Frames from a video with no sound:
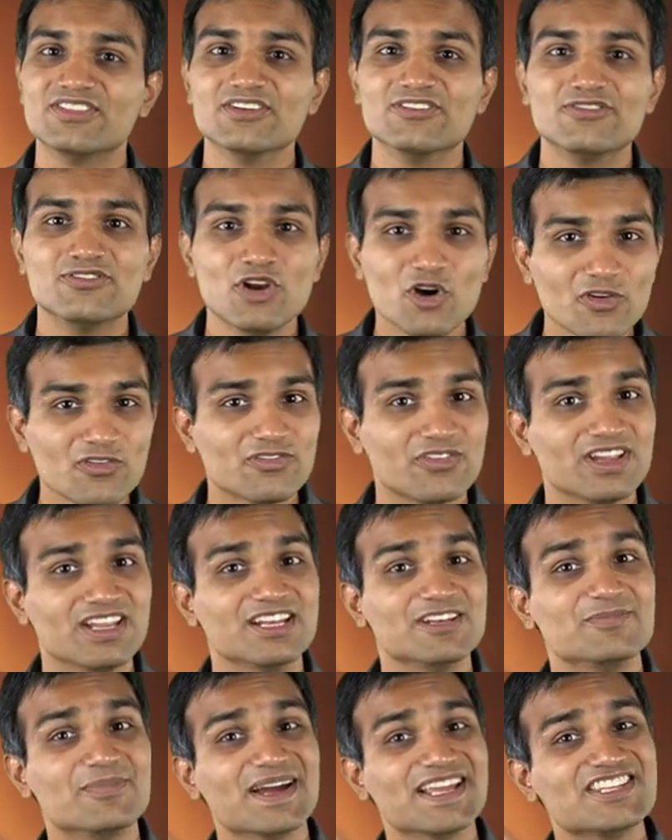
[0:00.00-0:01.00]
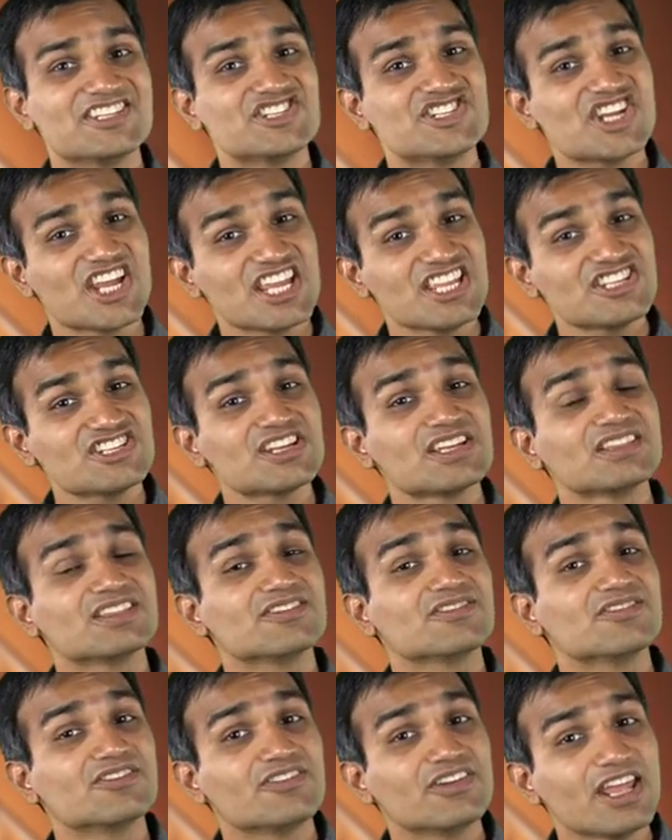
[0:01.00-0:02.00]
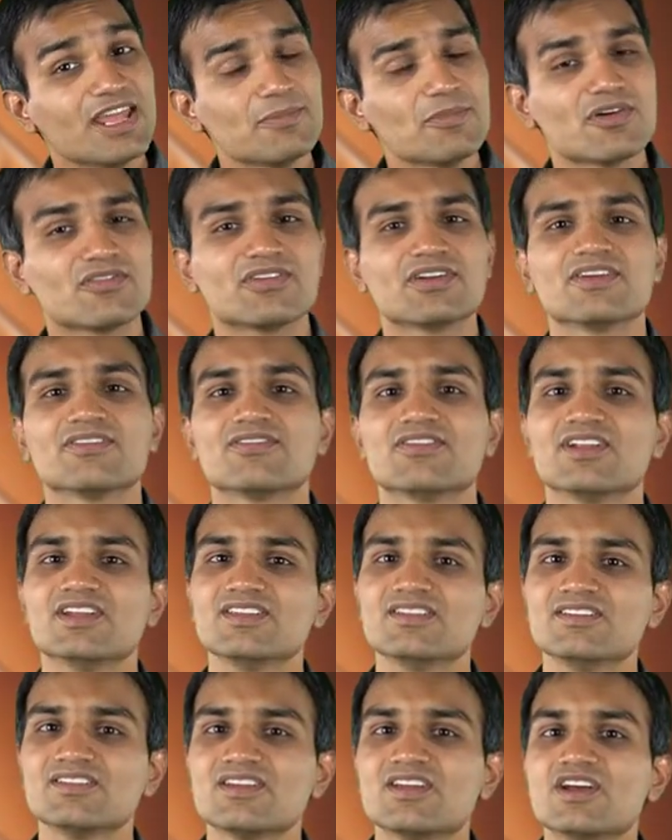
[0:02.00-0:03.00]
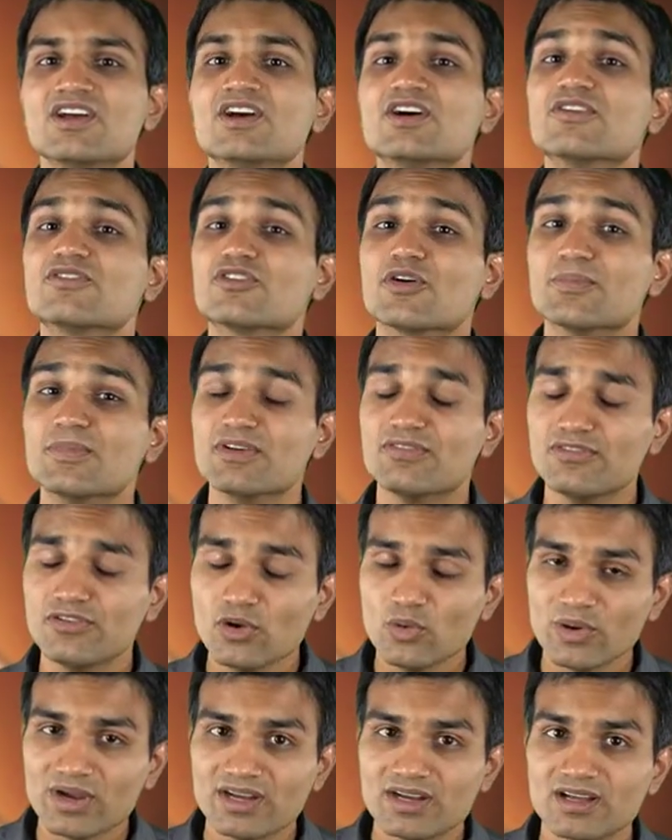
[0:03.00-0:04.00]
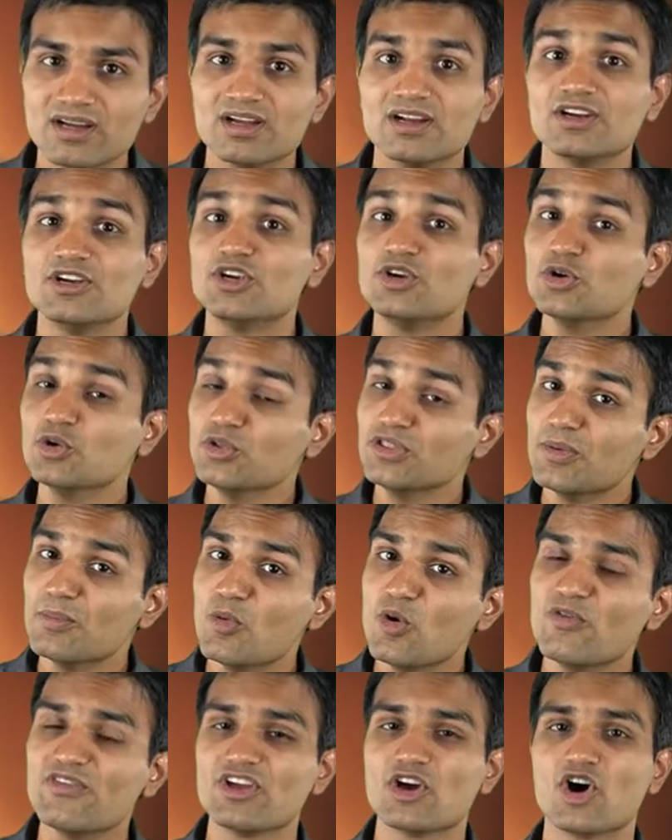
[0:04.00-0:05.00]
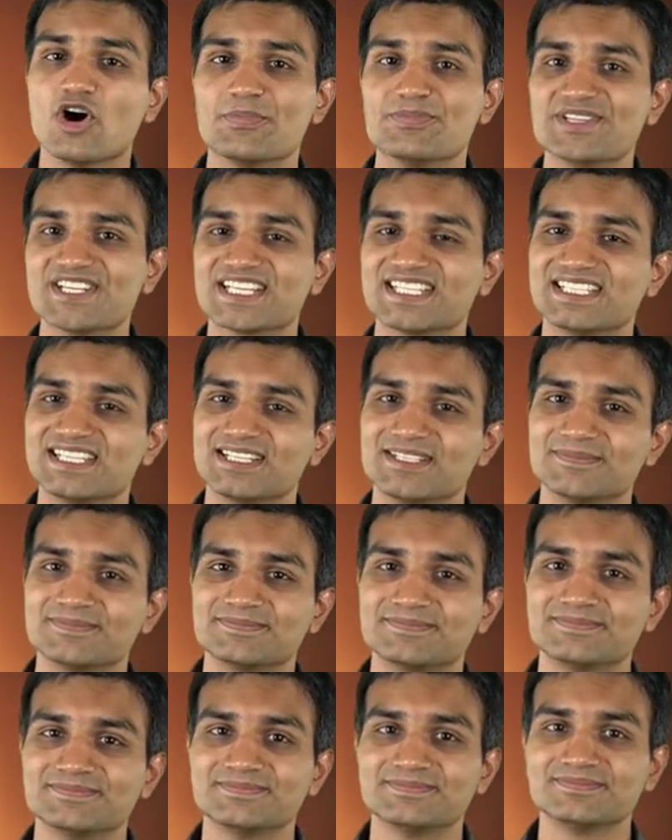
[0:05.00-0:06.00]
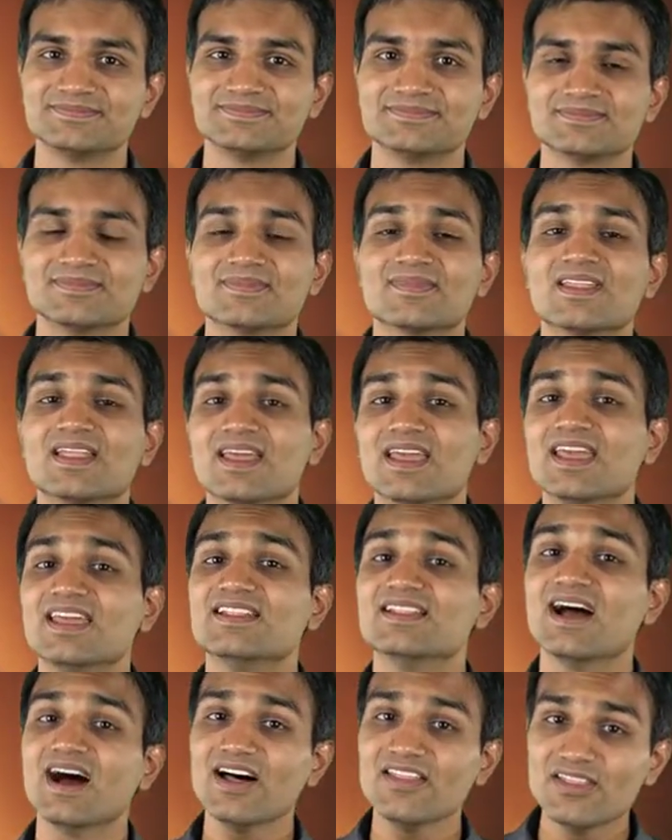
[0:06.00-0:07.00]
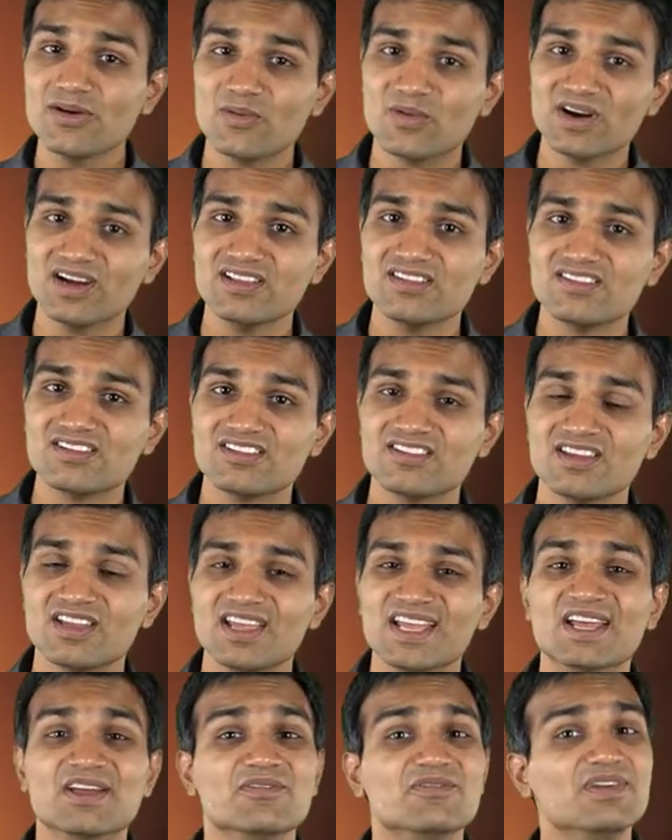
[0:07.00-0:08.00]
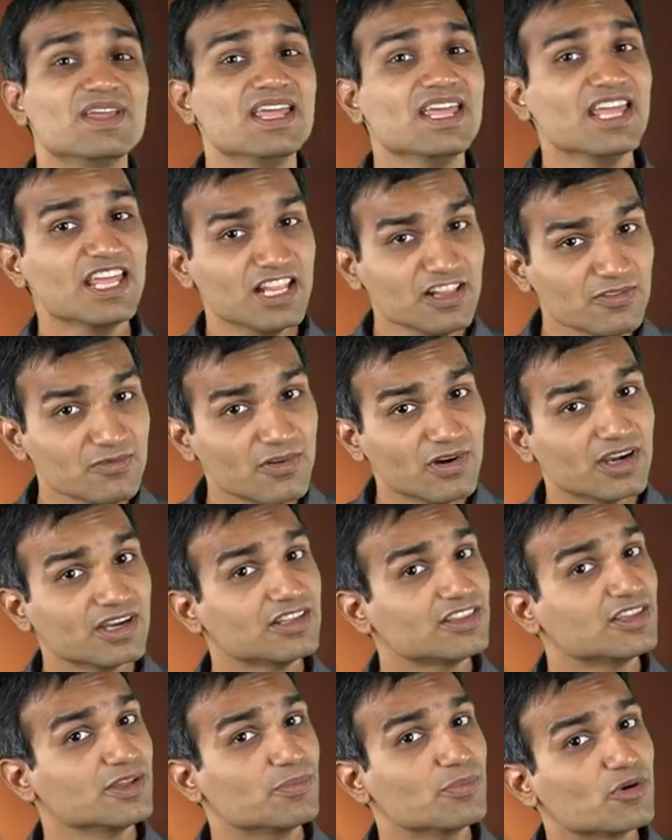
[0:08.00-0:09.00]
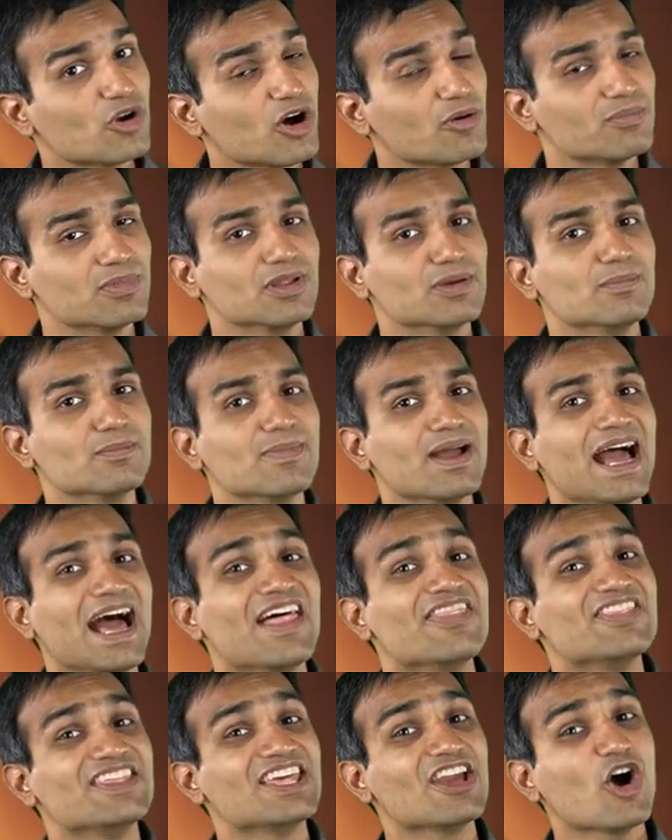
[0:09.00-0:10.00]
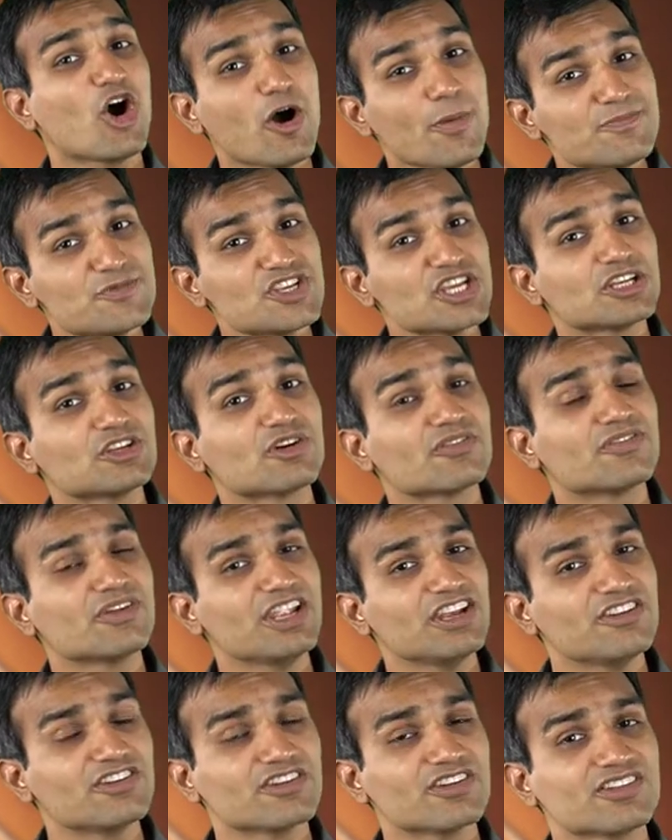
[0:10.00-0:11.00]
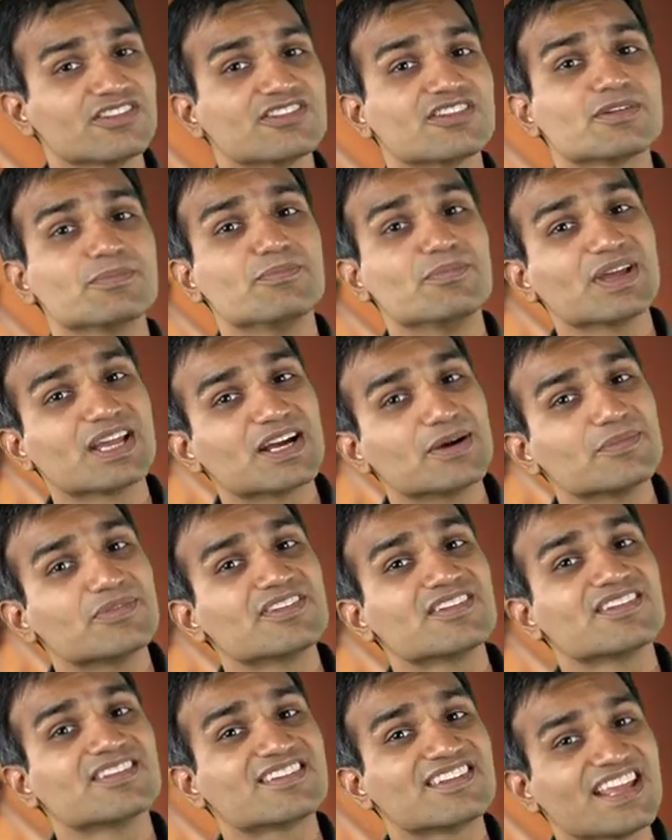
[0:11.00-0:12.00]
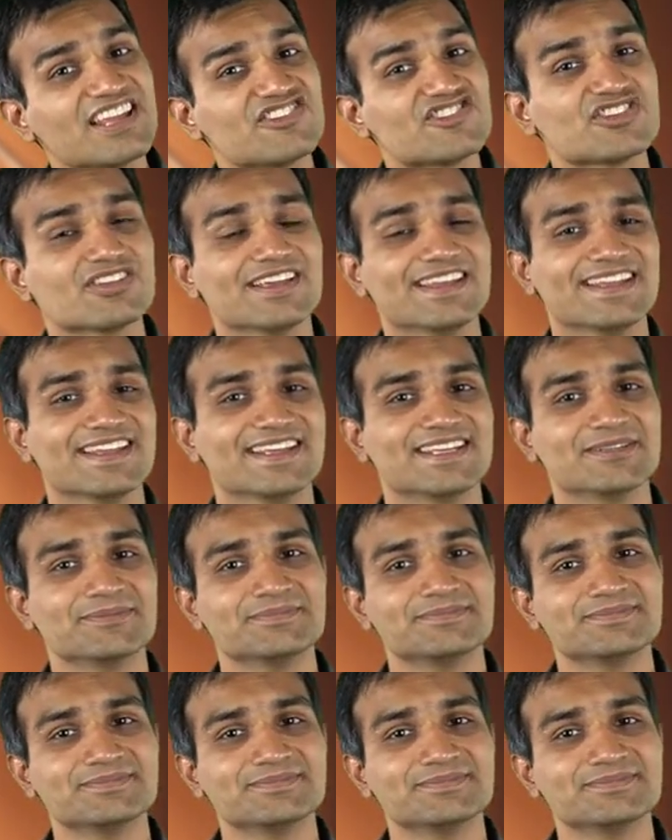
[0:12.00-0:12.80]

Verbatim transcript: the flow field by changing the frame of reference from the fluid to the moving object. In other words, we invert the problem and the object of interest becomes stationary.